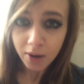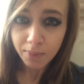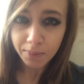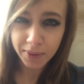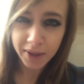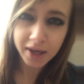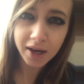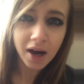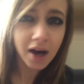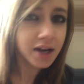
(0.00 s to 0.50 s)

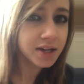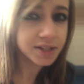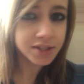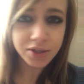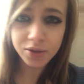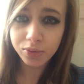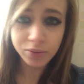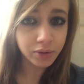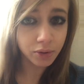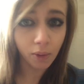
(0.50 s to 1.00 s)
because
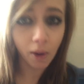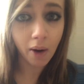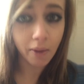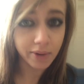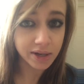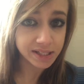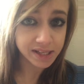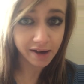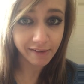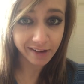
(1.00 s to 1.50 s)
you do
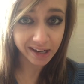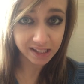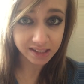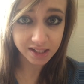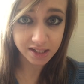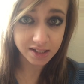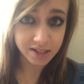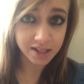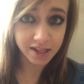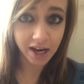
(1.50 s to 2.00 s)
always have
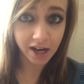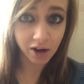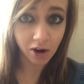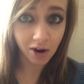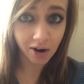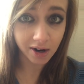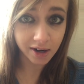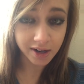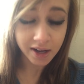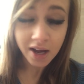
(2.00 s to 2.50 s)
access to that
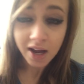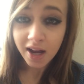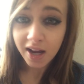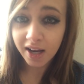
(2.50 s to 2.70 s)
card,